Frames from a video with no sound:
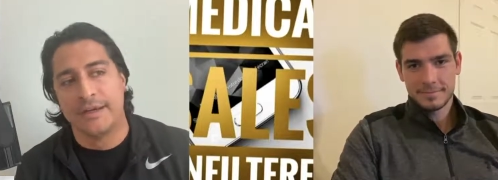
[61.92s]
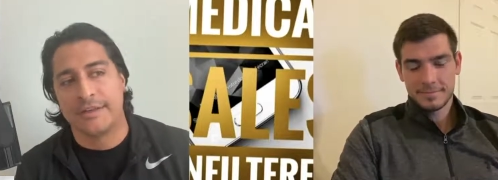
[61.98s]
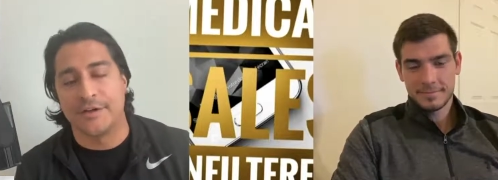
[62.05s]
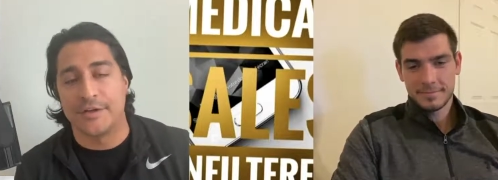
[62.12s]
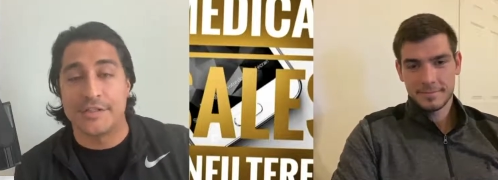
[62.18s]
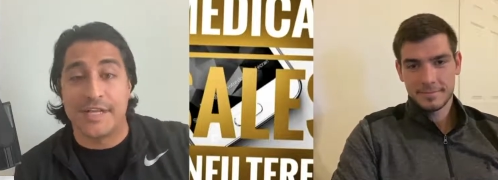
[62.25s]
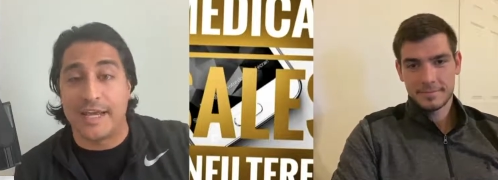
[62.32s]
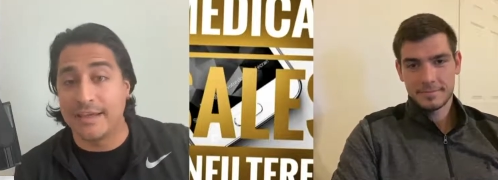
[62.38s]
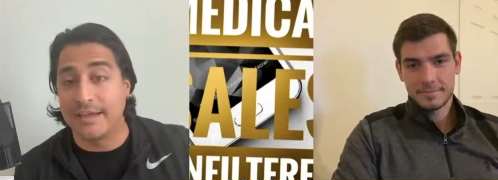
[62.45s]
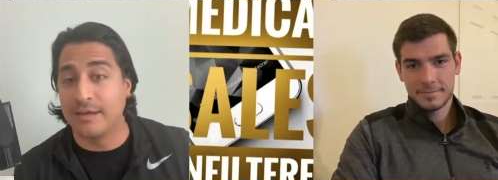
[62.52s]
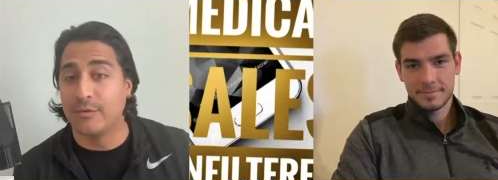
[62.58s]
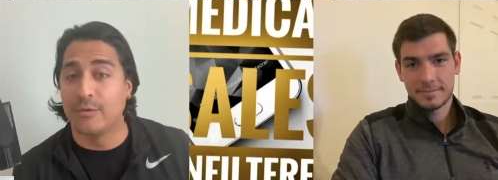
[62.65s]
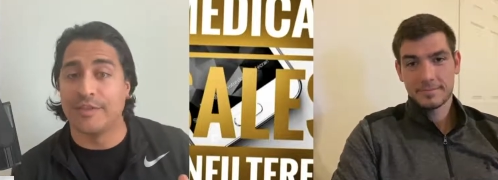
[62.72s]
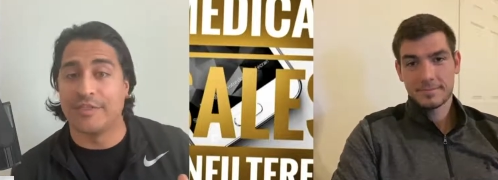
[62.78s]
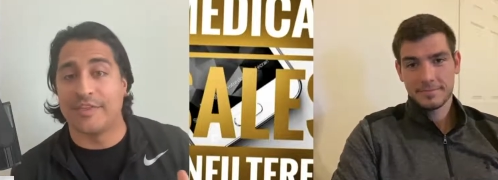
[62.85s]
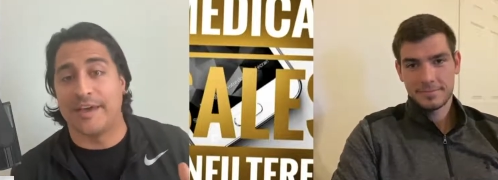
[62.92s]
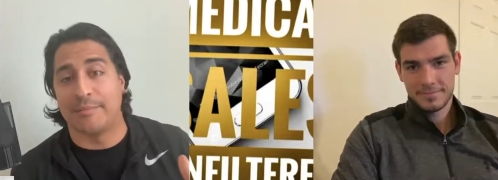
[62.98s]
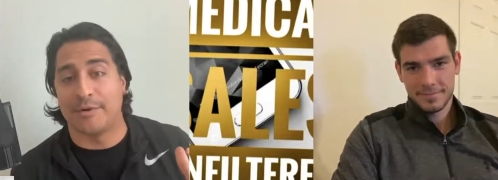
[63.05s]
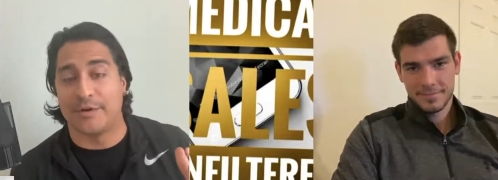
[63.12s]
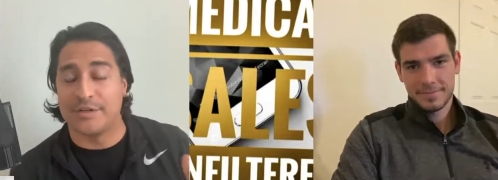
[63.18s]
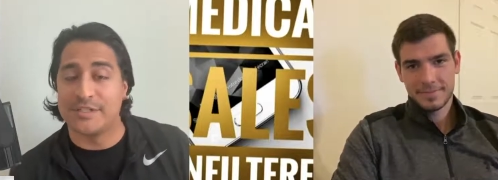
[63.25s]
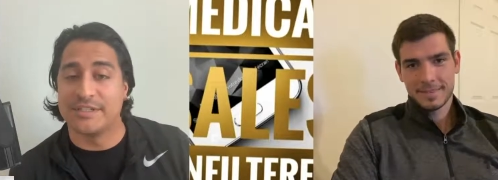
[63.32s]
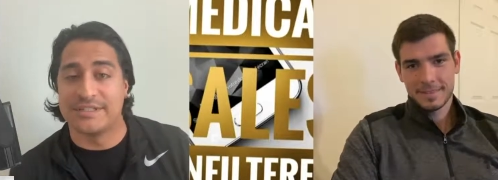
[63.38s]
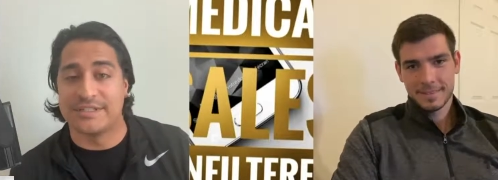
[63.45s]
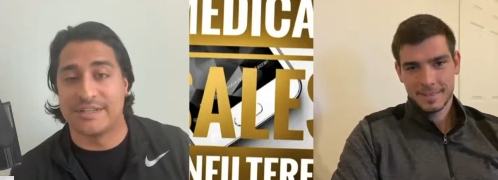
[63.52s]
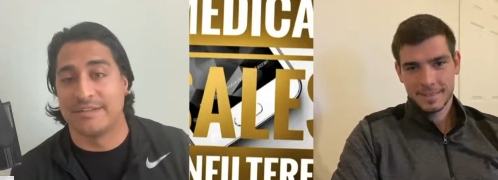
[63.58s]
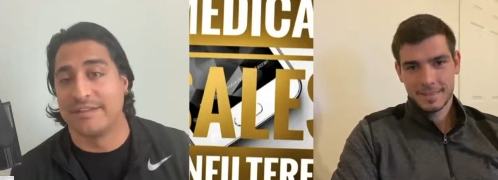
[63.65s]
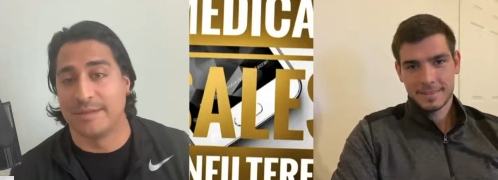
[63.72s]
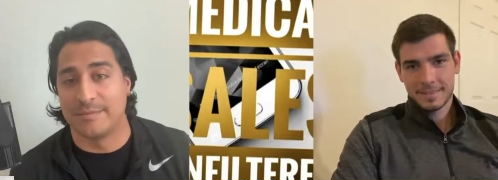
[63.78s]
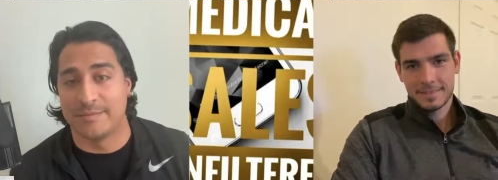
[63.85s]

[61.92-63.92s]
Speaker 1: they're taking what that person's telling them